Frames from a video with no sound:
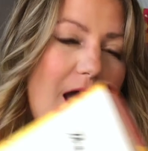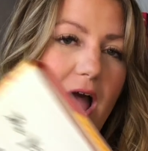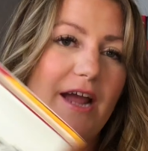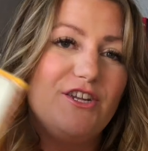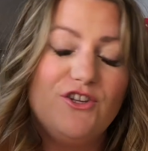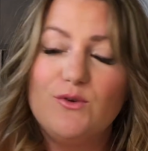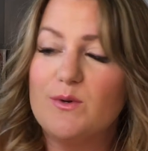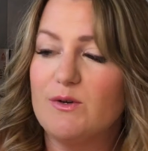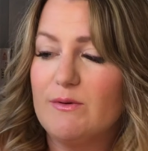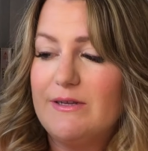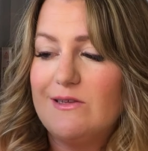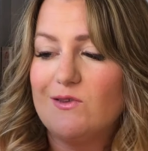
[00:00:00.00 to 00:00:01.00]
I do want to
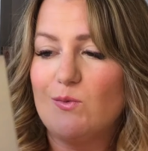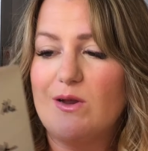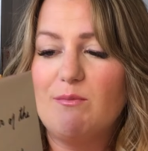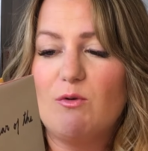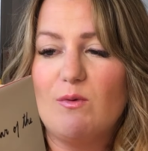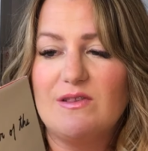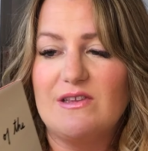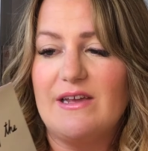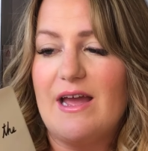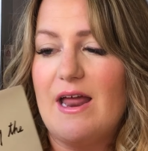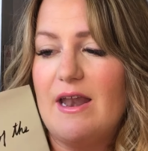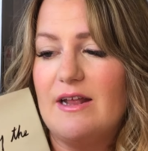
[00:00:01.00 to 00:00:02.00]
read this one, but once
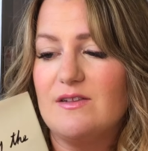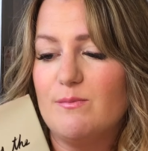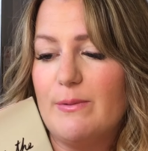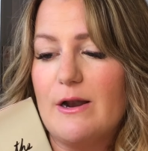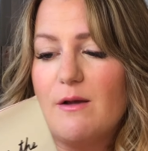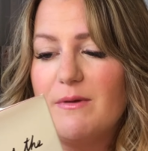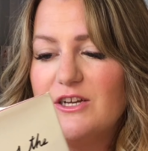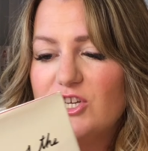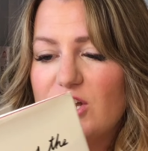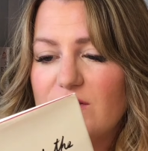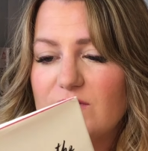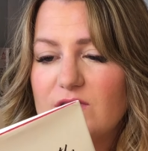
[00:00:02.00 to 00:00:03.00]
again, it's been on my
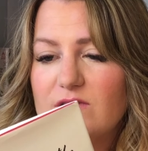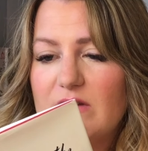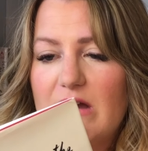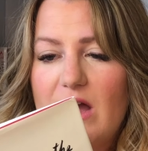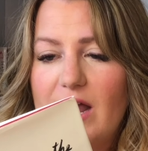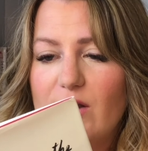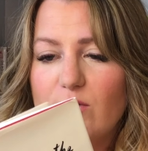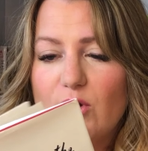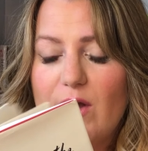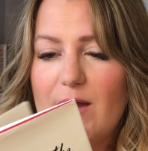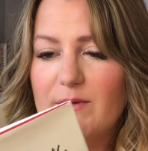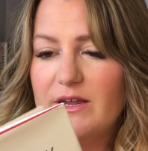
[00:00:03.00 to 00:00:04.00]
shelves I don't know
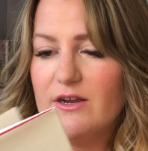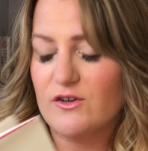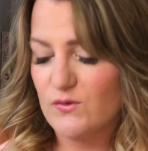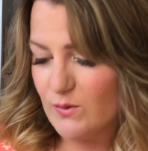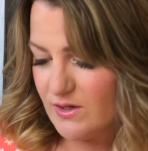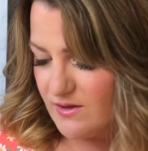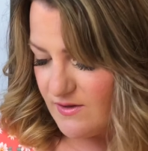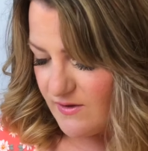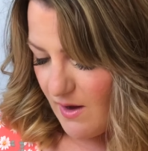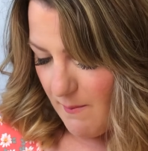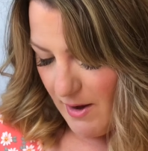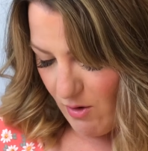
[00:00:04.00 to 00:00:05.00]
how many years. When did this
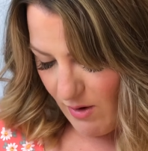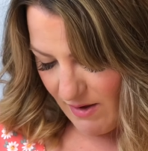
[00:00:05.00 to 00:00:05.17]
come out?